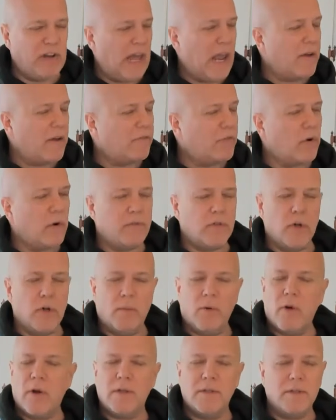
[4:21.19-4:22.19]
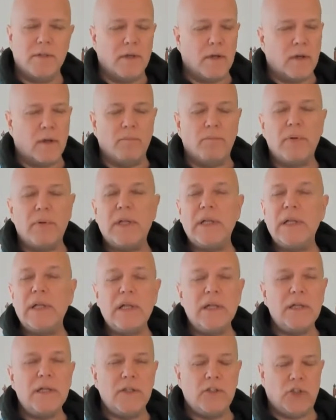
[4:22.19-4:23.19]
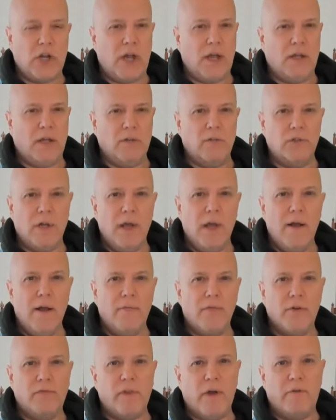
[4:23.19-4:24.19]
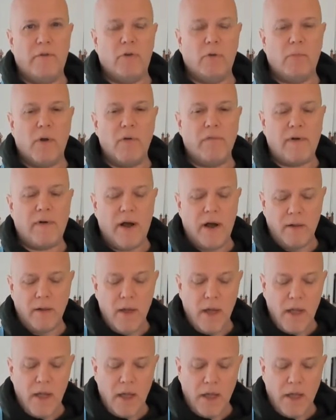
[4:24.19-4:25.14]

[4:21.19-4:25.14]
flavor of turmeric is going to completely change the flavor profile.